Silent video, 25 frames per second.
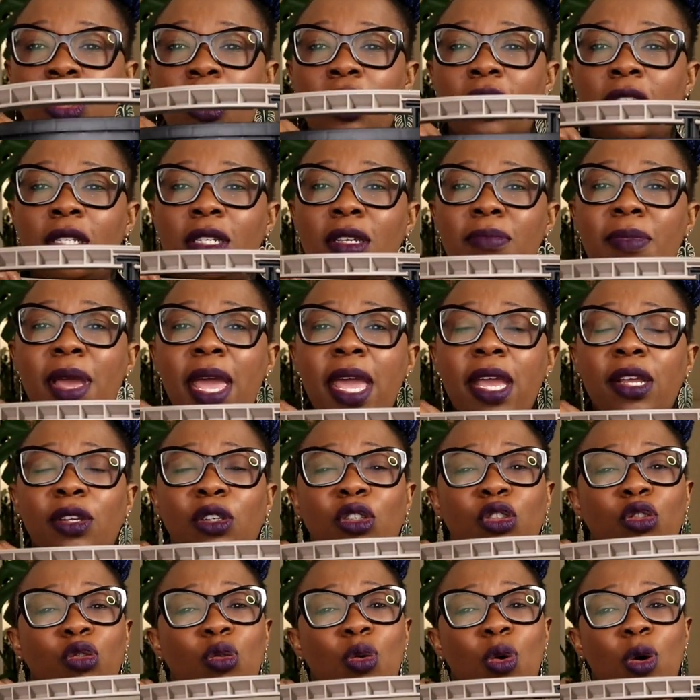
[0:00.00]
just to make
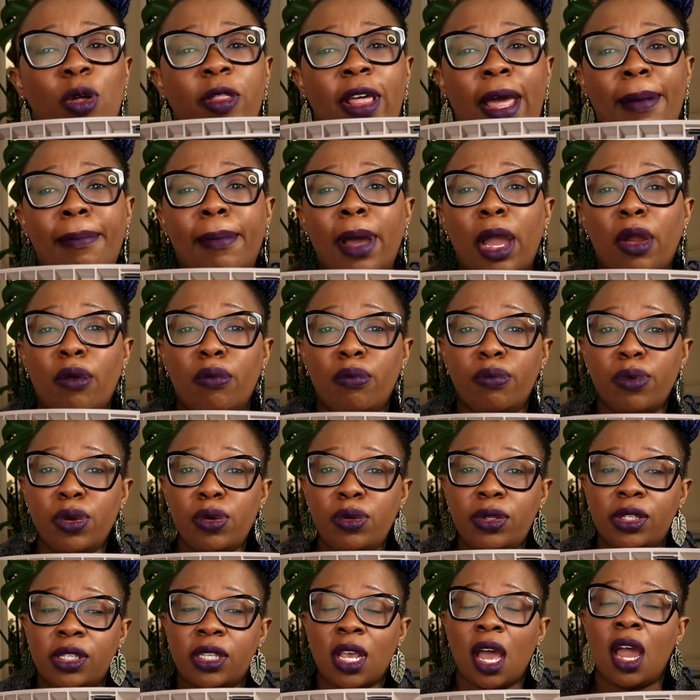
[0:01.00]
sure that my
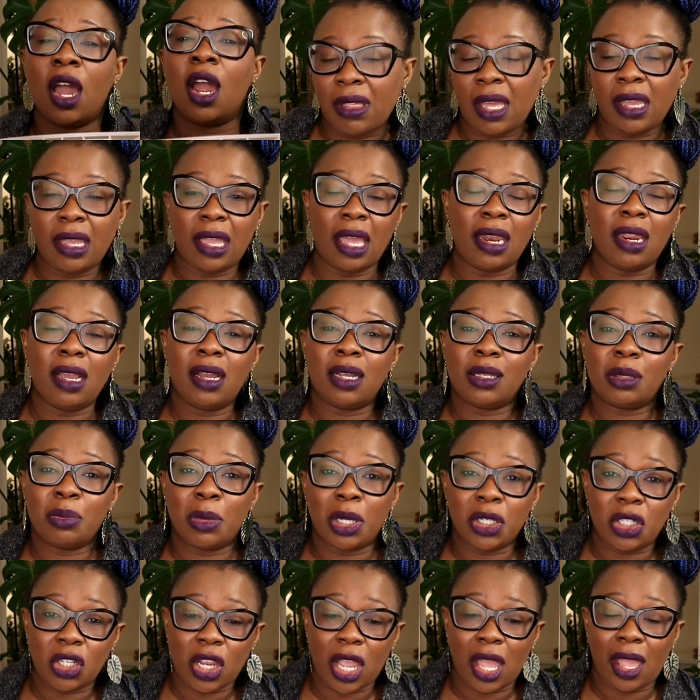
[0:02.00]
roots, they're getting as
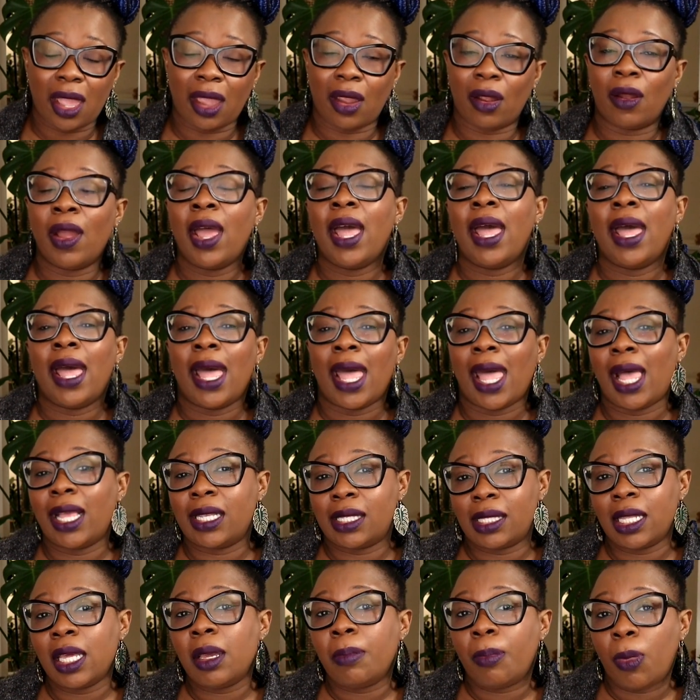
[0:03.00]
much air
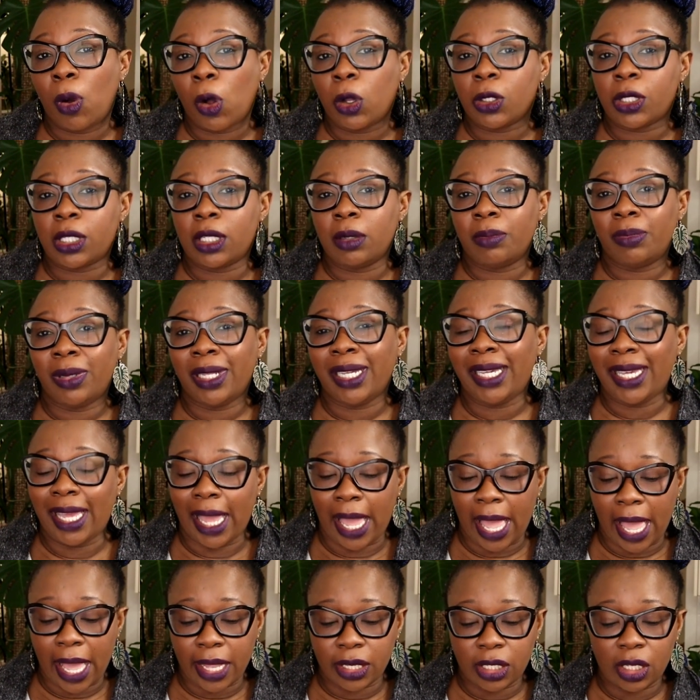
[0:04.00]
as they possibly
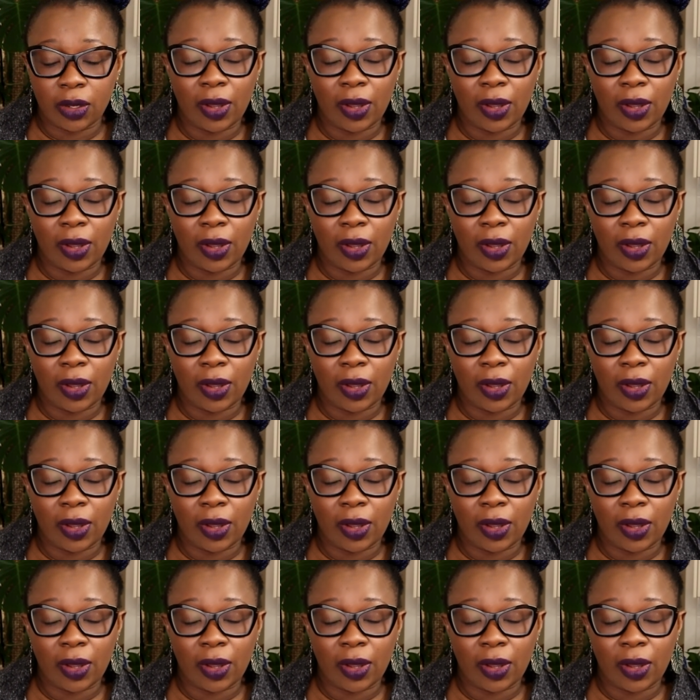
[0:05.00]
can.